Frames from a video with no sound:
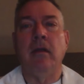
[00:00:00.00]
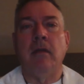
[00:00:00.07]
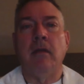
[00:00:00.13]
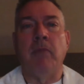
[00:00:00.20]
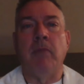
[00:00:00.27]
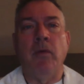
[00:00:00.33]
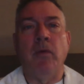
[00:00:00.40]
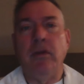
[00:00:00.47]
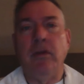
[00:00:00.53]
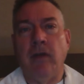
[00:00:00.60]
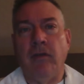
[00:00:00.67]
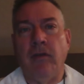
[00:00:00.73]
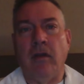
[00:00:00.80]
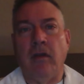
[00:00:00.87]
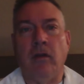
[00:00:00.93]
But we
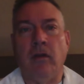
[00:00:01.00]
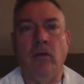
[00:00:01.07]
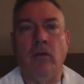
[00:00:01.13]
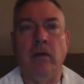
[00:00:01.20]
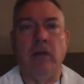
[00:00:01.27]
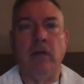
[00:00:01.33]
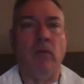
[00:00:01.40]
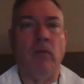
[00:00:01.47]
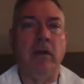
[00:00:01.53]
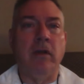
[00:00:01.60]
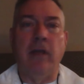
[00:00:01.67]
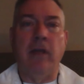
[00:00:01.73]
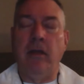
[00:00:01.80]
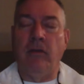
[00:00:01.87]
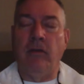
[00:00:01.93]
trusted in the Lord, and one day
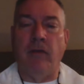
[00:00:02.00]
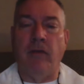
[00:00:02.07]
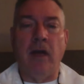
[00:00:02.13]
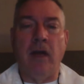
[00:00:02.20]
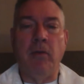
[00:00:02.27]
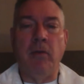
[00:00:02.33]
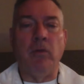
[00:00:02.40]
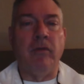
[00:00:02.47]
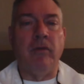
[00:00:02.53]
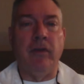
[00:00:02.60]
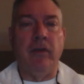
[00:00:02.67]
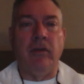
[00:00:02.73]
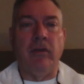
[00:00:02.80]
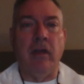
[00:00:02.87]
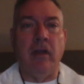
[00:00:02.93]
this farmer was
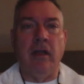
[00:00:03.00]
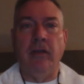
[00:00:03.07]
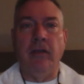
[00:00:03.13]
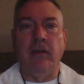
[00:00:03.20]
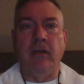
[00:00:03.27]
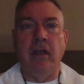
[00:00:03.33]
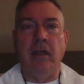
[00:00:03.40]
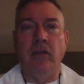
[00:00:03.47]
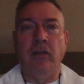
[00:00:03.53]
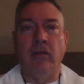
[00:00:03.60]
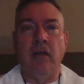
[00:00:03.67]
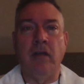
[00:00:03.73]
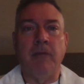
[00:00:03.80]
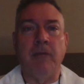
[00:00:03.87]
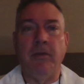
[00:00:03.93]
visiting us, and he stood
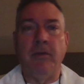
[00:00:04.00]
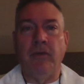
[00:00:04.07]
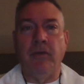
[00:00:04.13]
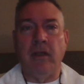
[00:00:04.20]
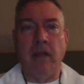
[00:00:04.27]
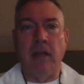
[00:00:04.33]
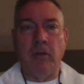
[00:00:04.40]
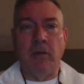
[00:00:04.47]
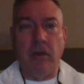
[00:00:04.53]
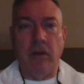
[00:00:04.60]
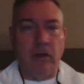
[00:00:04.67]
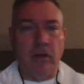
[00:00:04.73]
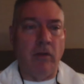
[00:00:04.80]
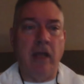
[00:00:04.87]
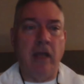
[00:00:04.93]
up and said, I'm going to
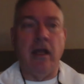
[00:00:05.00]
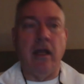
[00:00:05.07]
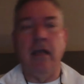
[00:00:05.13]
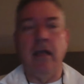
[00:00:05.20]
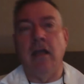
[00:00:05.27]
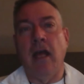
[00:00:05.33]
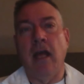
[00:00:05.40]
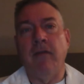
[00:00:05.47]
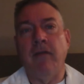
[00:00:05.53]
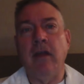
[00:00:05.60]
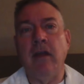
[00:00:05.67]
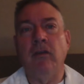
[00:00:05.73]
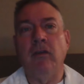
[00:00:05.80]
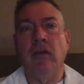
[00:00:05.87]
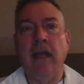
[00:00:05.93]
donate 8.5
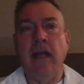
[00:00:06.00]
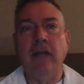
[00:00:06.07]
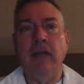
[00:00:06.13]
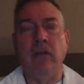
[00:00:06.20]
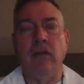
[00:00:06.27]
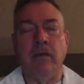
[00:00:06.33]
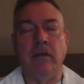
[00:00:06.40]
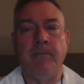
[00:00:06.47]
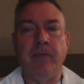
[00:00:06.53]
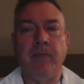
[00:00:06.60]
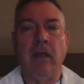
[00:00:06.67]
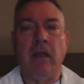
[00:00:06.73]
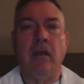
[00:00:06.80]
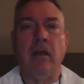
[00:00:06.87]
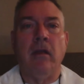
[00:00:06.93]
acres of land to you.
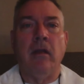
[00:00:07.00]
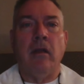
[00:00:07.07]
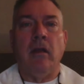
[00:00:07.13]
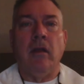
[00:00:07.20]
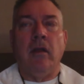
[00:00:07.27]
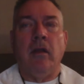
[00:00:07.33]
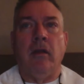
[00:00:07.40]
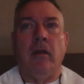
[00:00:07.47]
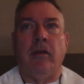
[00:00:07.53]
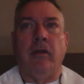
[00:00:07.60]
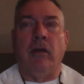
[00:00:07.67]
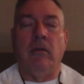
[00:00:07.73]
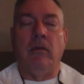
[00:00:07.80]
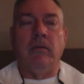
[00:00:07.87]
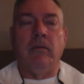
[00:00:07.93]

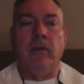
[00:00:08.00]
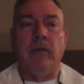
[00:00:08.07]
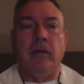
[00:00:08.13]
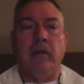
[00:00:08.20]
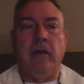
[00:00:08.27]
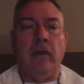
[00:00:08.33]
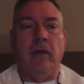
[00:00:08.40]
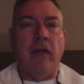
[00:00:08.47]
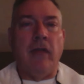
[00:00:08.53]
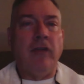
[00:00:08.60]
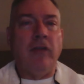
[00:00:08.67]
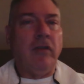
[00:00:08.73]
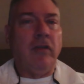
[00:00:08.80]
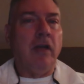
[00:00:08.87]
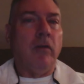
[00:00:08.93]
So, that
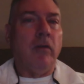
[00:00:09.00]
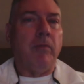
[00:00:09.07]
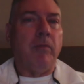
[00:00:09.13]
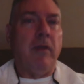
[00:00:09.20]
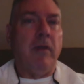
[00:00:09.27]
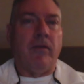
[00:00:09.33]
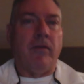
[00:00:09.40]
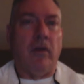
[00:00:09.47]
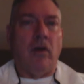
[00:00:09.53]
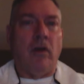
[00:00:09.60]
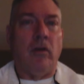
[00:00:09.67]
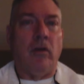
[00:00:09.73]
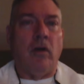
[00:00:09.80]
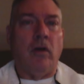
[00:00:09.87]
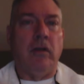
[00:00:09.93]
stuck with me for a long,
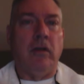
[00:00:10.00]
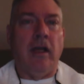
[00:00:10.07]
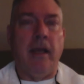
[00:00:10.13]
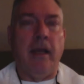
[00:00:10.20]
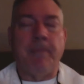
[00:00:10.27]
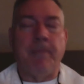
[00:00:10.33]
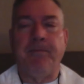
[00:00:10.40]
long time.